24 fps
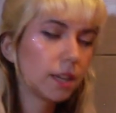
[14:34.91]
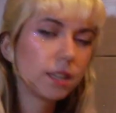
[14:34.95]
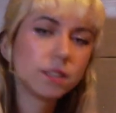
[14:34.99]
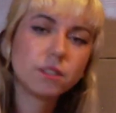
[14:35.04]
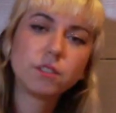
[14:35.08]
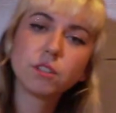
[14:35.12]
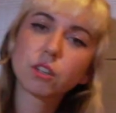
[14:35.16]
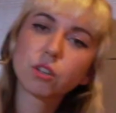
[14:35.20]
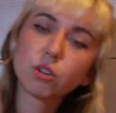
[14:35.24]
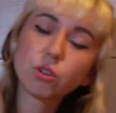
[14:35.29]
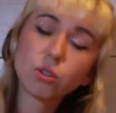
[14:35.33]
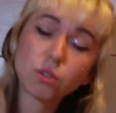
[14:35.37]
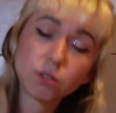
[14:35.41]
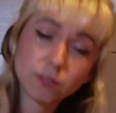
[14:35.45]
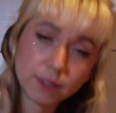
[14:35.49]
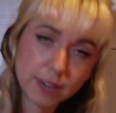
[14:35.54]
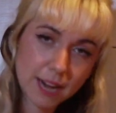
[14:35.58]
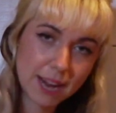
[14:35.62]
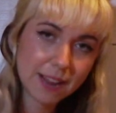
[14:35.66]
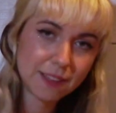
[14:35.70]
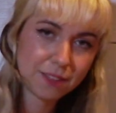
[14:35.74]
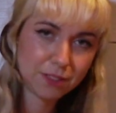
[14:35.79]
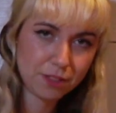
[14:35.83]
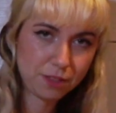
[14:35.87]
to
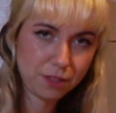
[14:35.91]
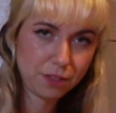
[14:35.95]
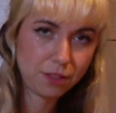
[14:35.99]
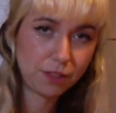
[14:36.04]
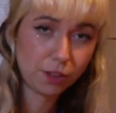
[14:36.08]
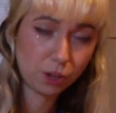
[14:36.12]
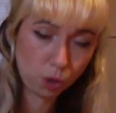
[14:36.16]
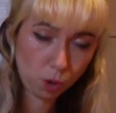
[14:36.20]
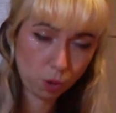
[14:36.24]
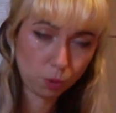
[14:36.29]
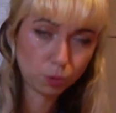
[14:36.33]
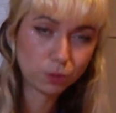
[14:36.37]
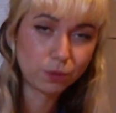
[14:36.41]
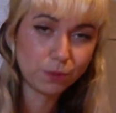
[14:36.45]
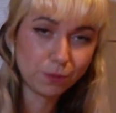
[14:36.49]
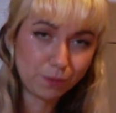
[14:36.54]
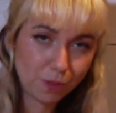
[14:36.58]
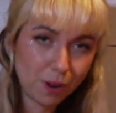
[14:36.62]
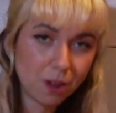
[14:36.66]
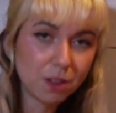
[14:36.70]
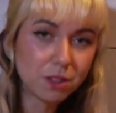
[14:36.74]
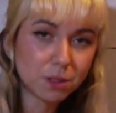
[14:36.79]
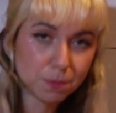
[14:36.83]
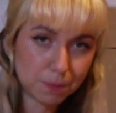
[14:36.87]
create the Golden
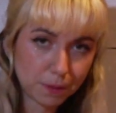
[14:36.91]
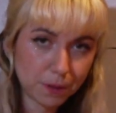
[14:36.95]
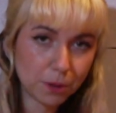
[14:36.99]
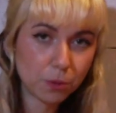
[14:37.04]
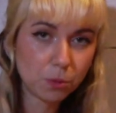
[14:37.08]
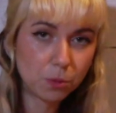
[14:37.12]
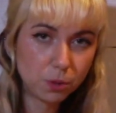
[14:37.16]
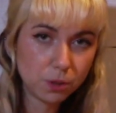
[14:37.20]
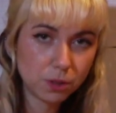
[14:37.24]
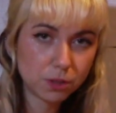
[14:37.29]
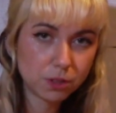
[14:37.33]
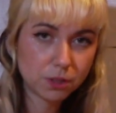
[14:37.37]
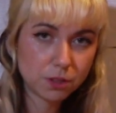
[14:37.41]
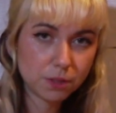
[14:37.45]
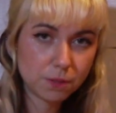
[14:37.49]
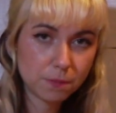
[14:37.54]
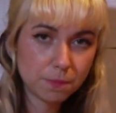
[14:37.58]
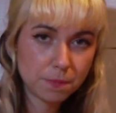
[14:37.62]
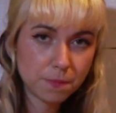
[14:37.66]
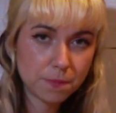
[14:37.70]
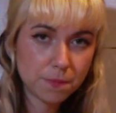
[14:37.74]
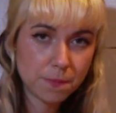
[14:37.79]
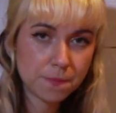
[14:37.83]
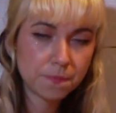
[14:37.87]
Raspberry Award.
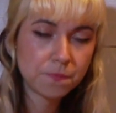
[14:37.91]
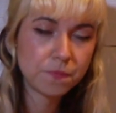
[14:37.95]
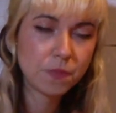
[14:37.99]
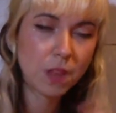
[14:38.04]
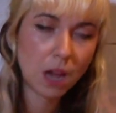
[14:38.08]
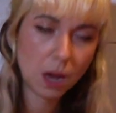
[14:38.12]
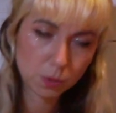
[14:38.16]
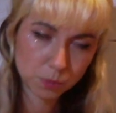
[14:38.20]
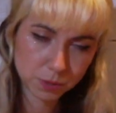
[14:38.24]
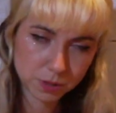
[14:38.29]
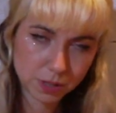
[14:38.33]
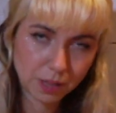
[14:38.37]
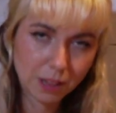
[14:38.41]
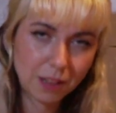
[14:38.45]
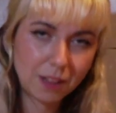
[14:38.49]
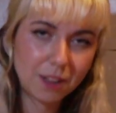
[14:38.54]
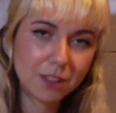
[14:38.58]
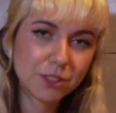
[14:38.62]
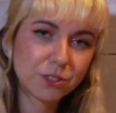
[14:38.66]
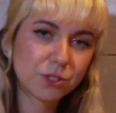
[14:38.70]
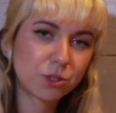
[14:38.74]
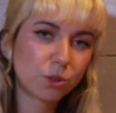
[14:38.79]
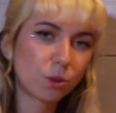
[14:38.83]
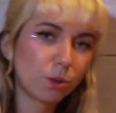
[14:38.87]
That was the
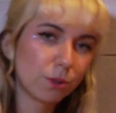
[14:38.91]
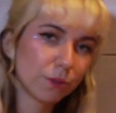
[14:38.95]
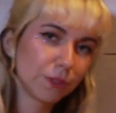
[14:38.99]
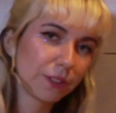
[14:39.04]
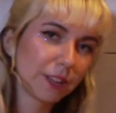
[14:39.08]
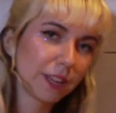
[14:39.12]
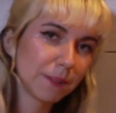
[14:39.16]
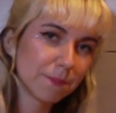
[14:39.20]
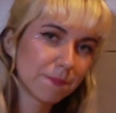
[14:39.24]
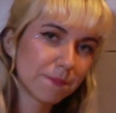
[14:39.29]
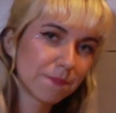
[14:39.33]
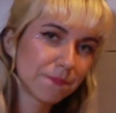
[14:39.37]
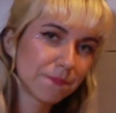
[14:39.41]
last straw for them.